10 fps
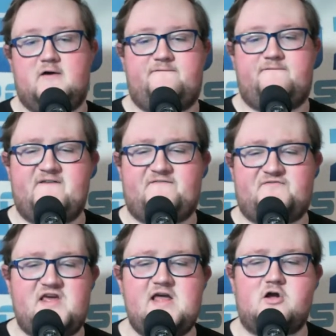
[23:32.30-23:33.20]

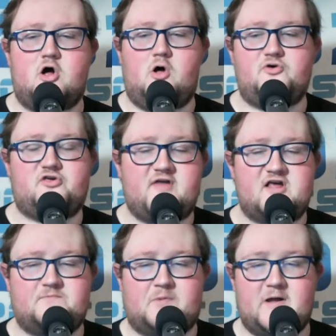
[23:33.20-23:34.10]
15 goals
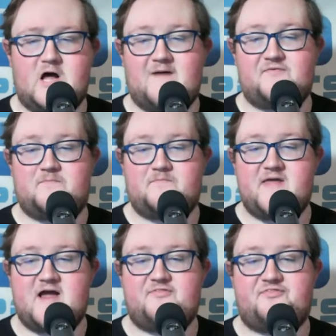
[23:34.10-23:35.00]
this playoffs.
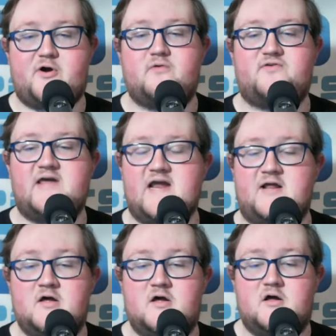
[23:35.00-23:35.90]
He had
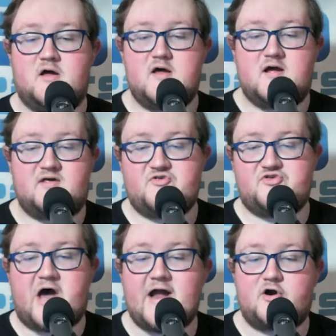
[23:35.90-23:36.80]
13 his
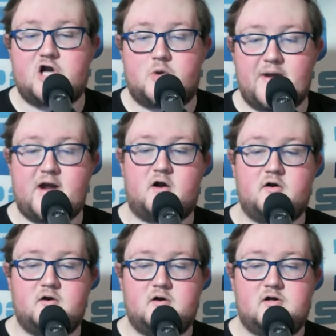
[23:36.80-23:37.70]
entire
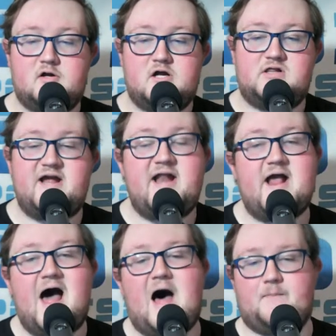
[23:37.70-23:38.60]
career
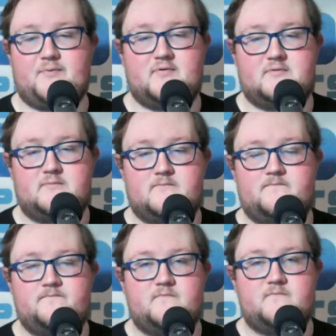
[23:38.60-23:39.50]
leading up.
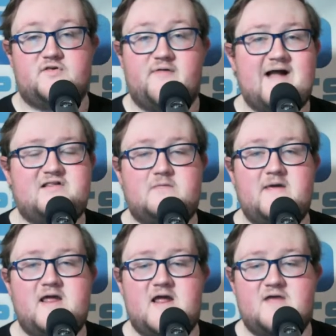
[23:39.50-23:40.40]
So that to
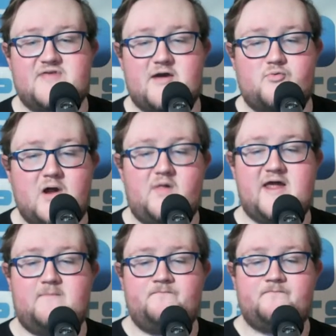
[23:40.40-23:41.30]
me is a
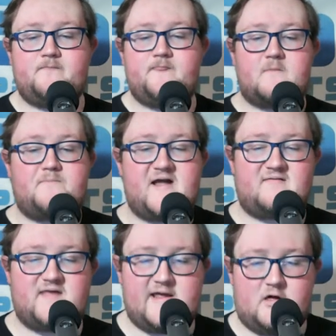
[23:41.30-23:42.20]
really
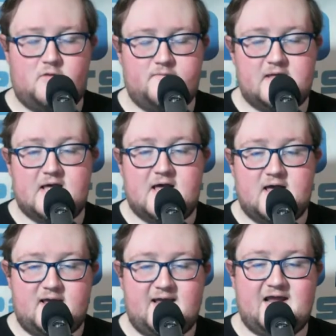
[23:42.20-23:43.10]
big deal.
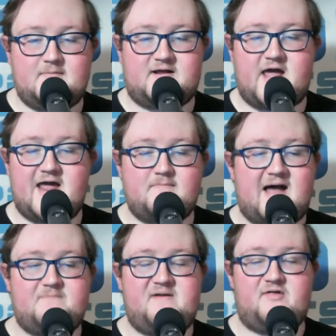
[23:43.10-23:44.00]
Ian McKay
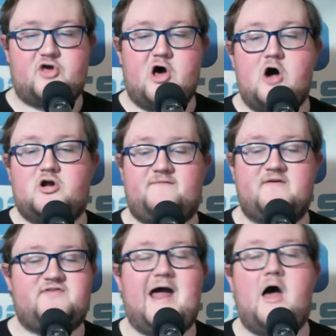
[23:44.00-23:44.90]
might be the talk of the
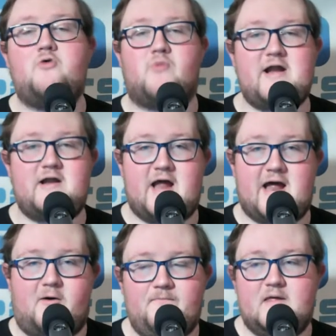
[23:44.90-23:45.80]
town right
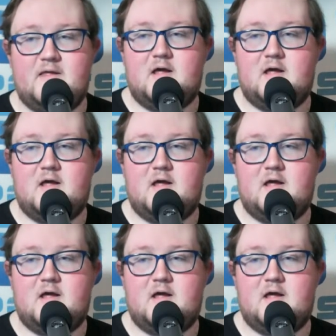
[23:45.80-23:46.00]
now.